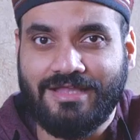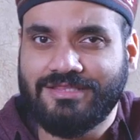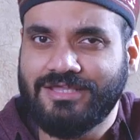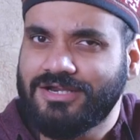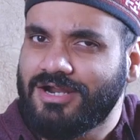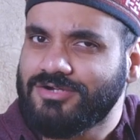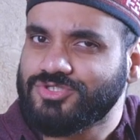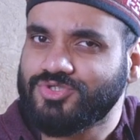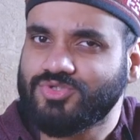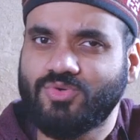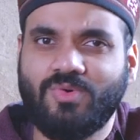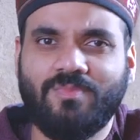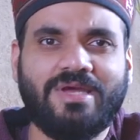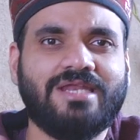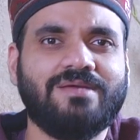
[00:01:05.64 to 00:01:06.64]
And there are
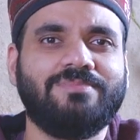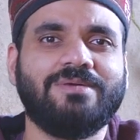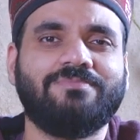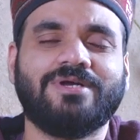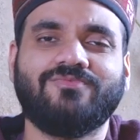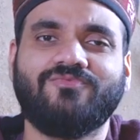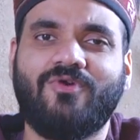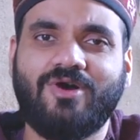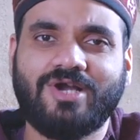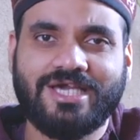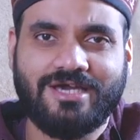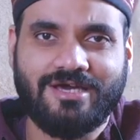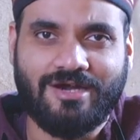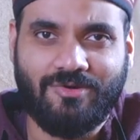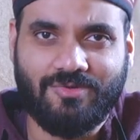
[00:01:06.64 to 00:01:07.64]
so many people
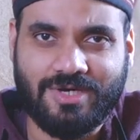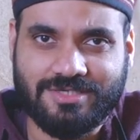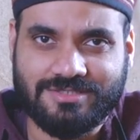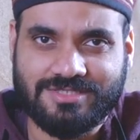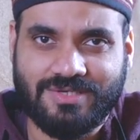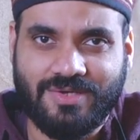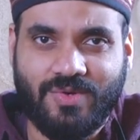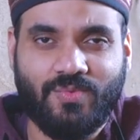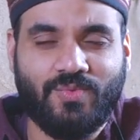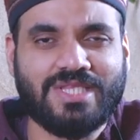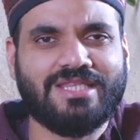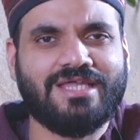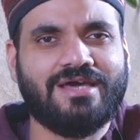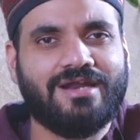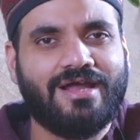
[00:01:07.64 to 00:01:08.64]
walking around us
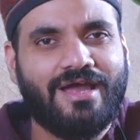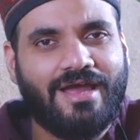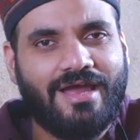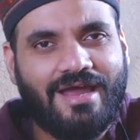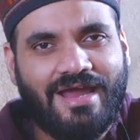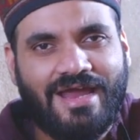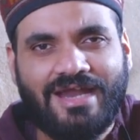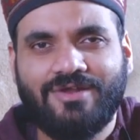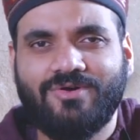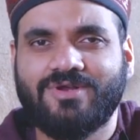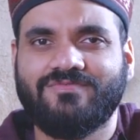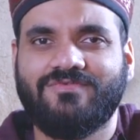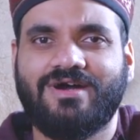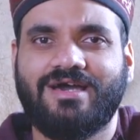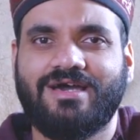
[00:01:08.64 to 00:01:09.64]
with their head
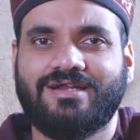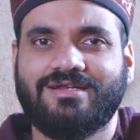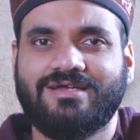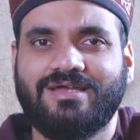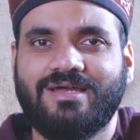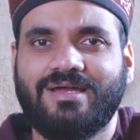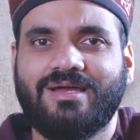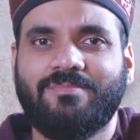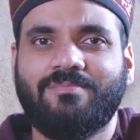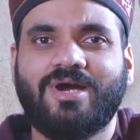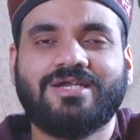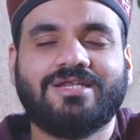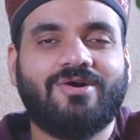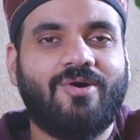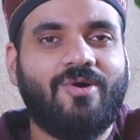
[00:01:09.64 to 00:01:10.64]
on fire,
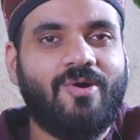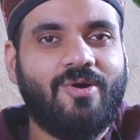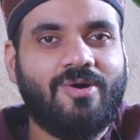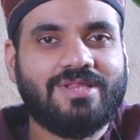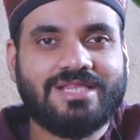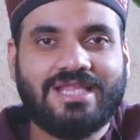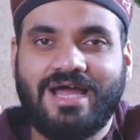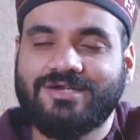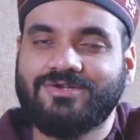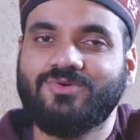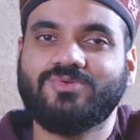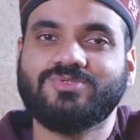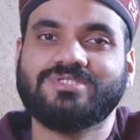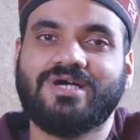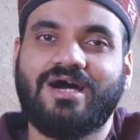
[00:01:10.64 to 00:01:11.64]
but all that
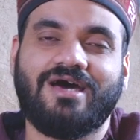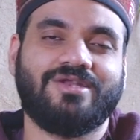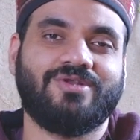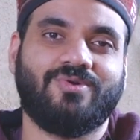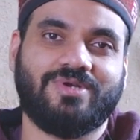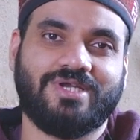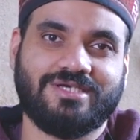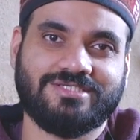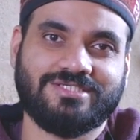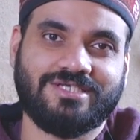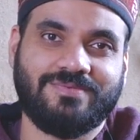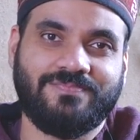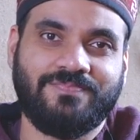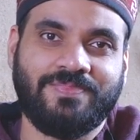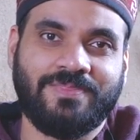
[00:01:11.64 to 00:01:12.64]
goes unnoticed.
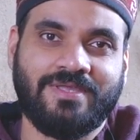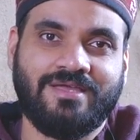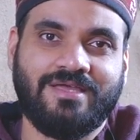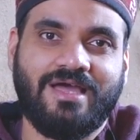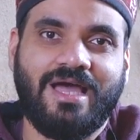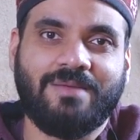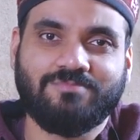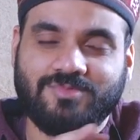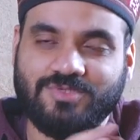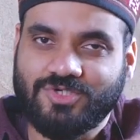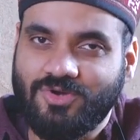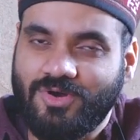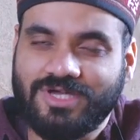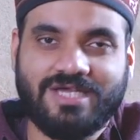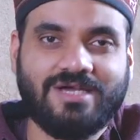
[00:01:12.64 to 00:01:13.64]
I'm
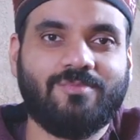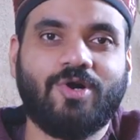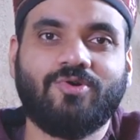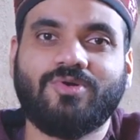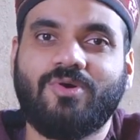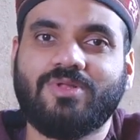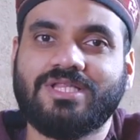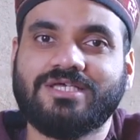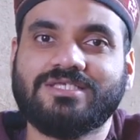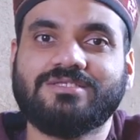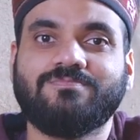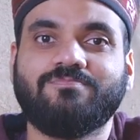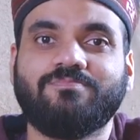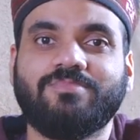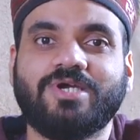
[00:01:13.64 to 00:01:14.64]
talking about all this
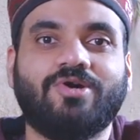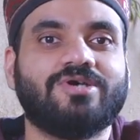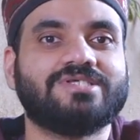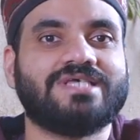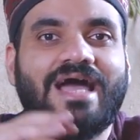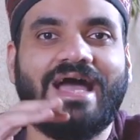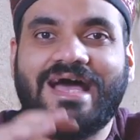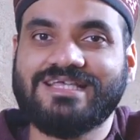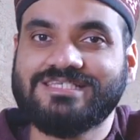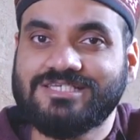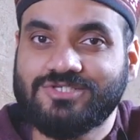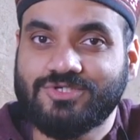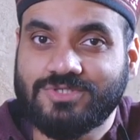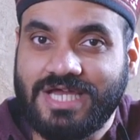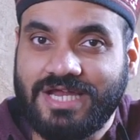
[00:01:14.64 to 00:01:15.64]
because as a
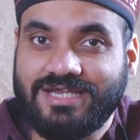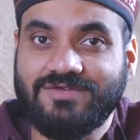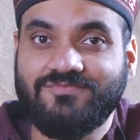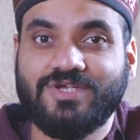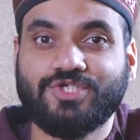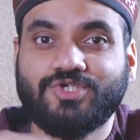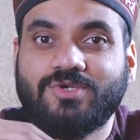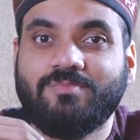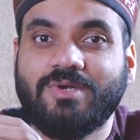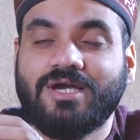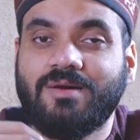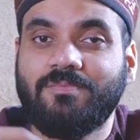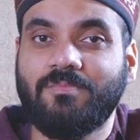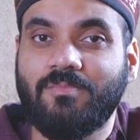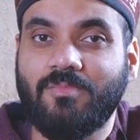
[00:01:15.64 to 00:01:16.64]
society, we should
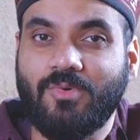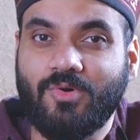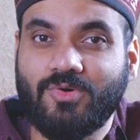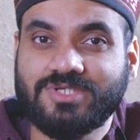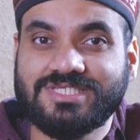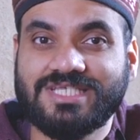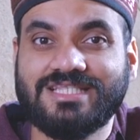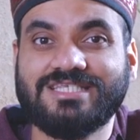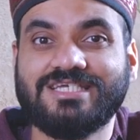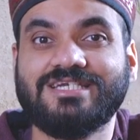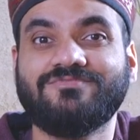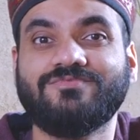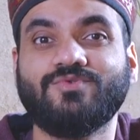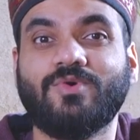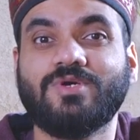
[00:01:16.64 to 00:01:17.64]
become more
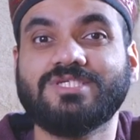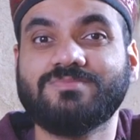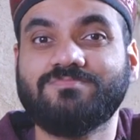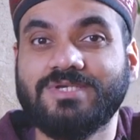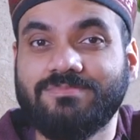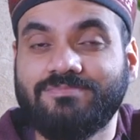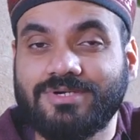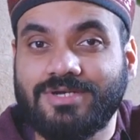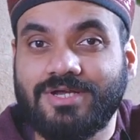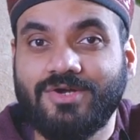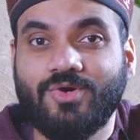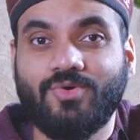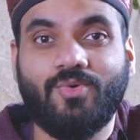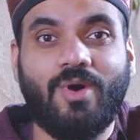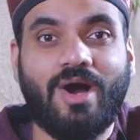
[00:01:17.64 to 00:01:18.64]
sensitive towards people
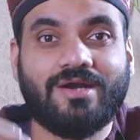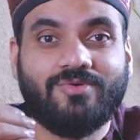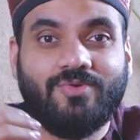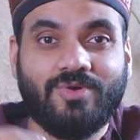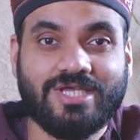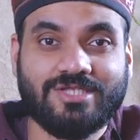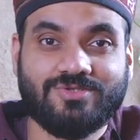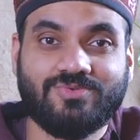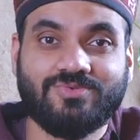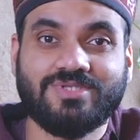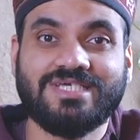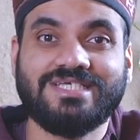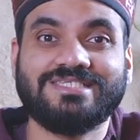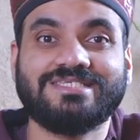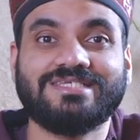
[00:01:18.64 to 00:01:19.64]
who are going through
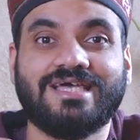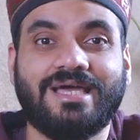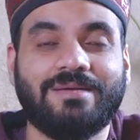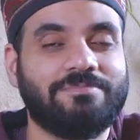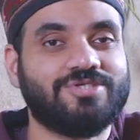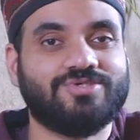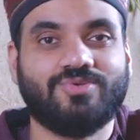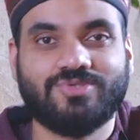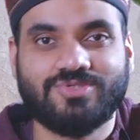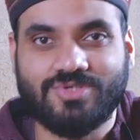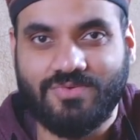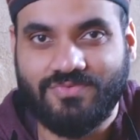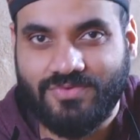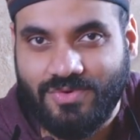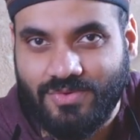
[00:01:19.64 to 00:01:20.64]
these episodes
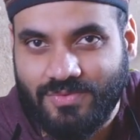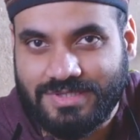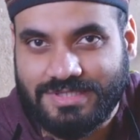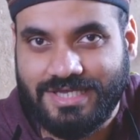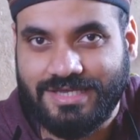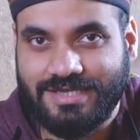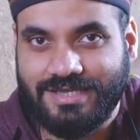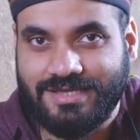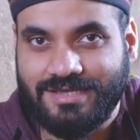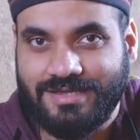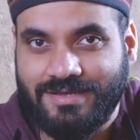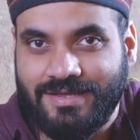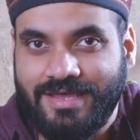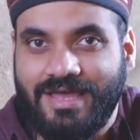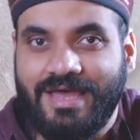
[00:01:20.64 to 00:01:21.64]
of overthinking.
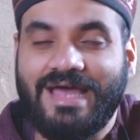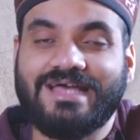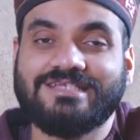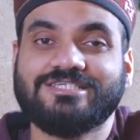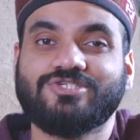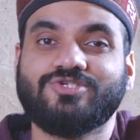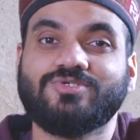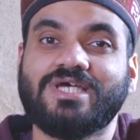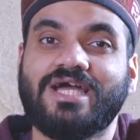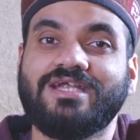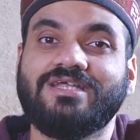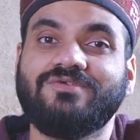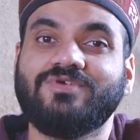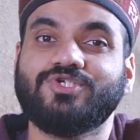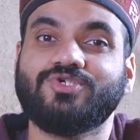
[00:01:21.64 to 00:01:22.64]
As a
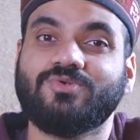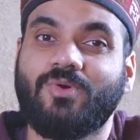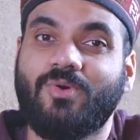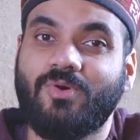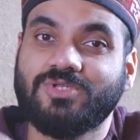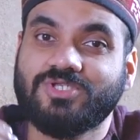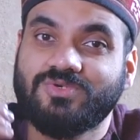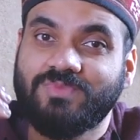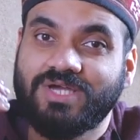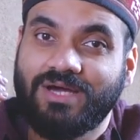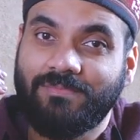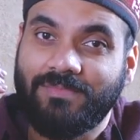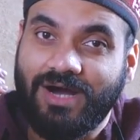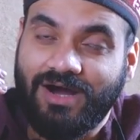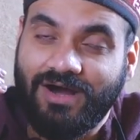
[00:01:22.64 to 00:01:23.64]
society, we should also
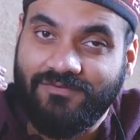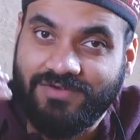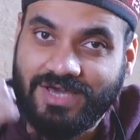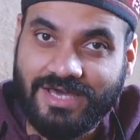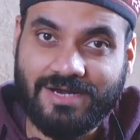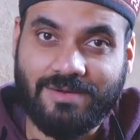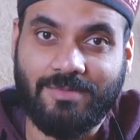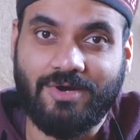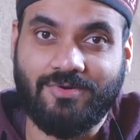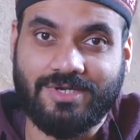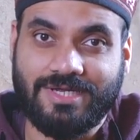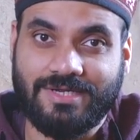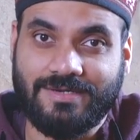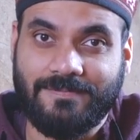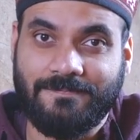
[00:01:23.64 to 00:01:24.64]
become aware about
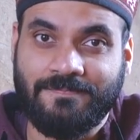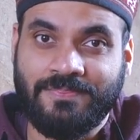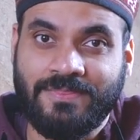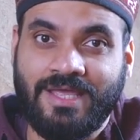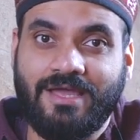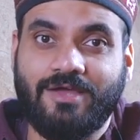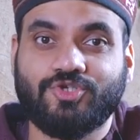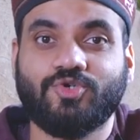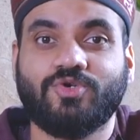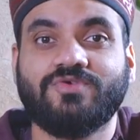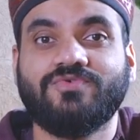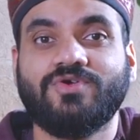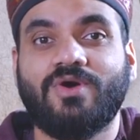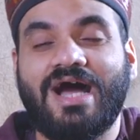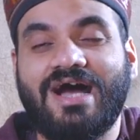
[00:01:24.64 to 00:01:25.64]
it. So
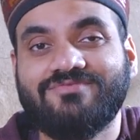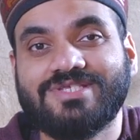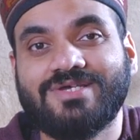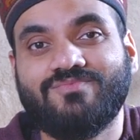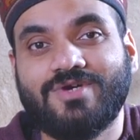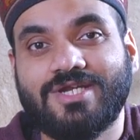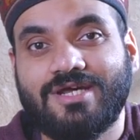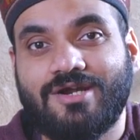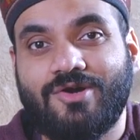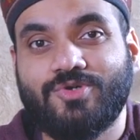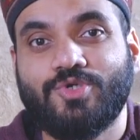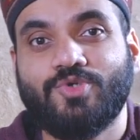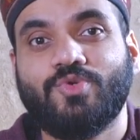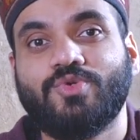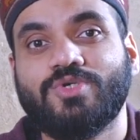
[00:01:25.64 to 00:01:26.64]
if you have someone around
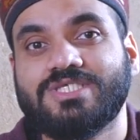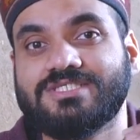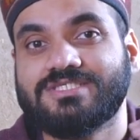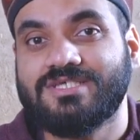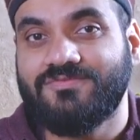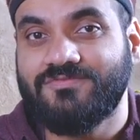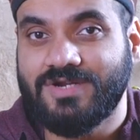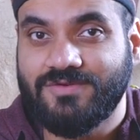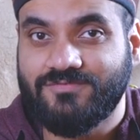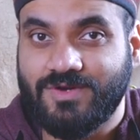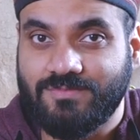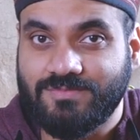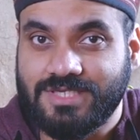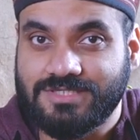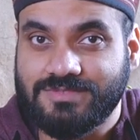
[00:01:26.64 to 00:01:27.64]
you who is suffering
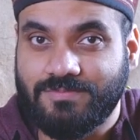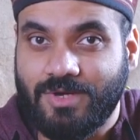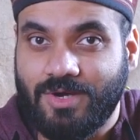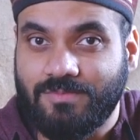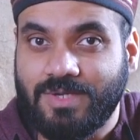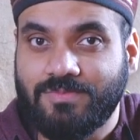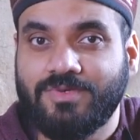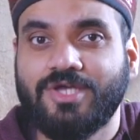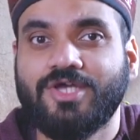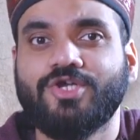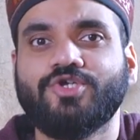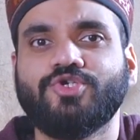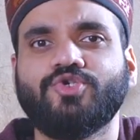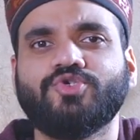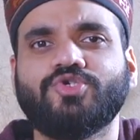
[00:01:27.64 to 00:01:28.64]
from this problem,
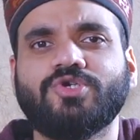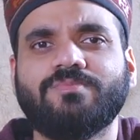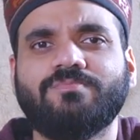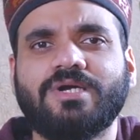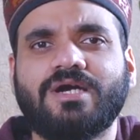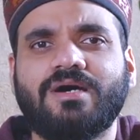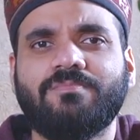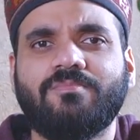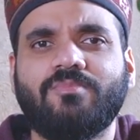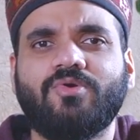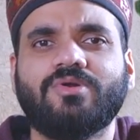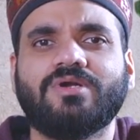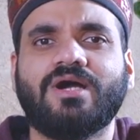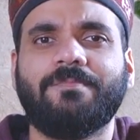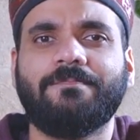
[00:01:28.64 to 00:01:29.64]
you should become
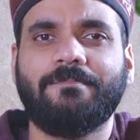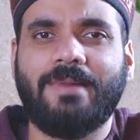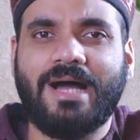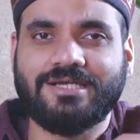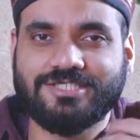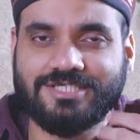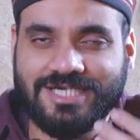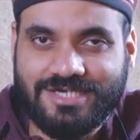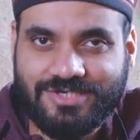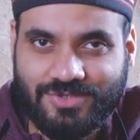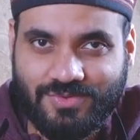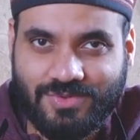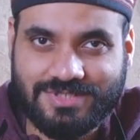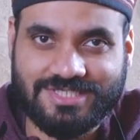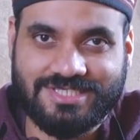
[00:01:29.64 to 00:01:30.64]
more compassionate
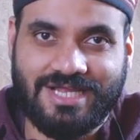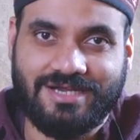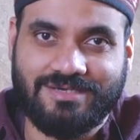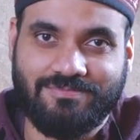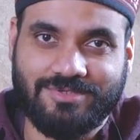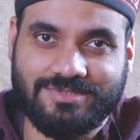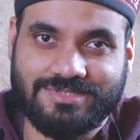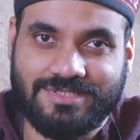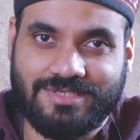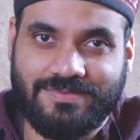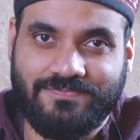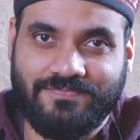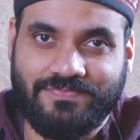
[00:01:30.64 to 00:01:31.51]
towards that person.